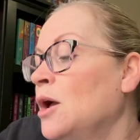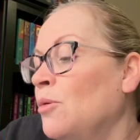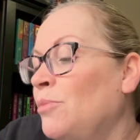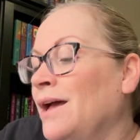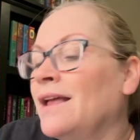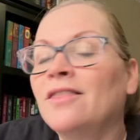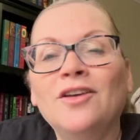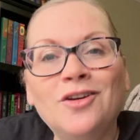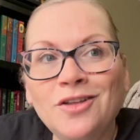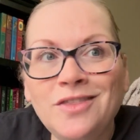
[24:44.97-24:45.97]
But
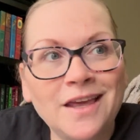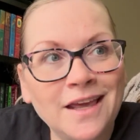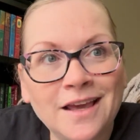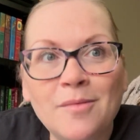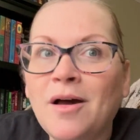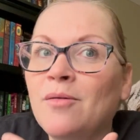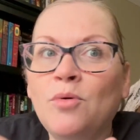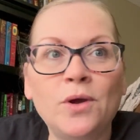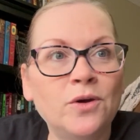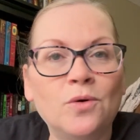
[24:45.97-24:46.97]
the good thing about
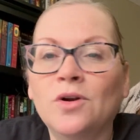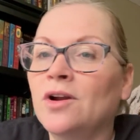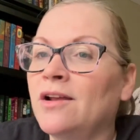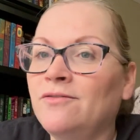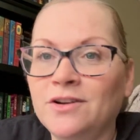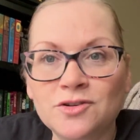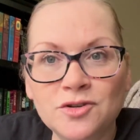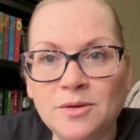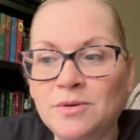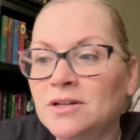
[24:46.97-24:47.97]
Point Horror and Fear
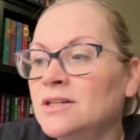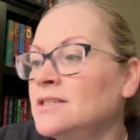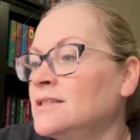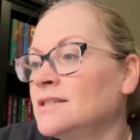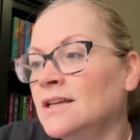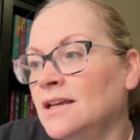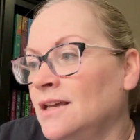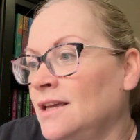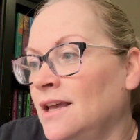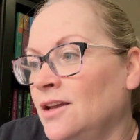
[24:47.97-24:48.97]
Street books
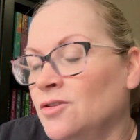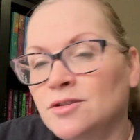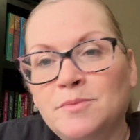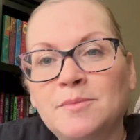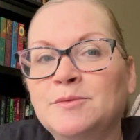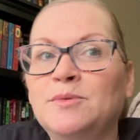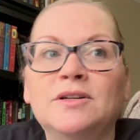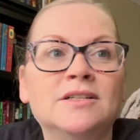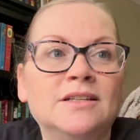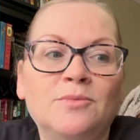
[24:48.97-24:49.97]
and Goosebumps
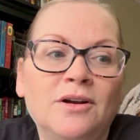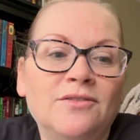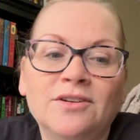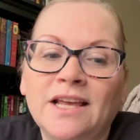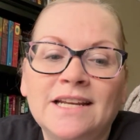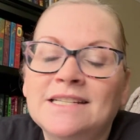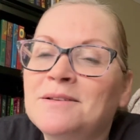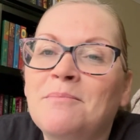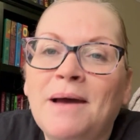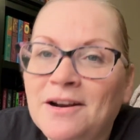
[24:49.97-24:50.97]
books and whatever, like, it
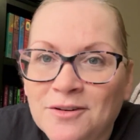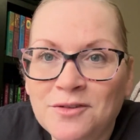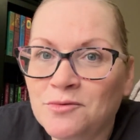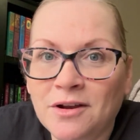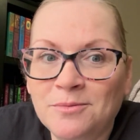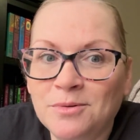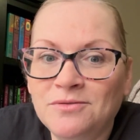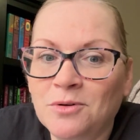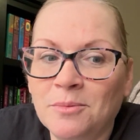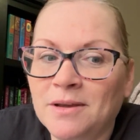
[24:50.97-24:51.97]
doesn't matter if you've read them
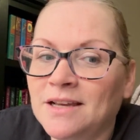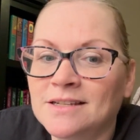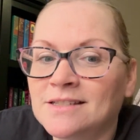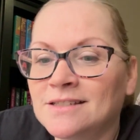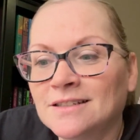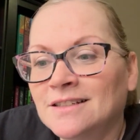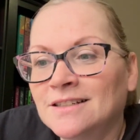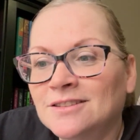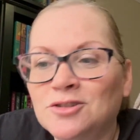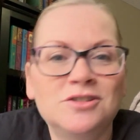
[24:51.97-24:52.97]
before because
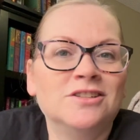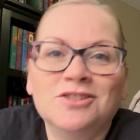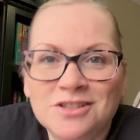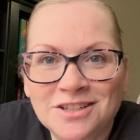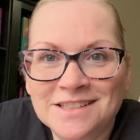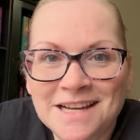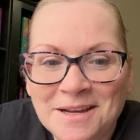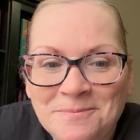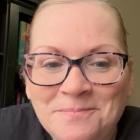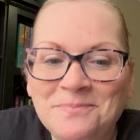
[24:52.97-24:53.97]
they're still just a good
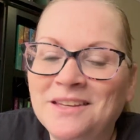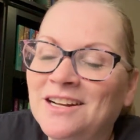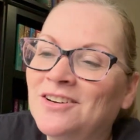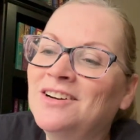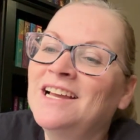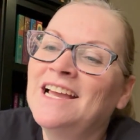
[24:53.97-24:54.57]
time, you know?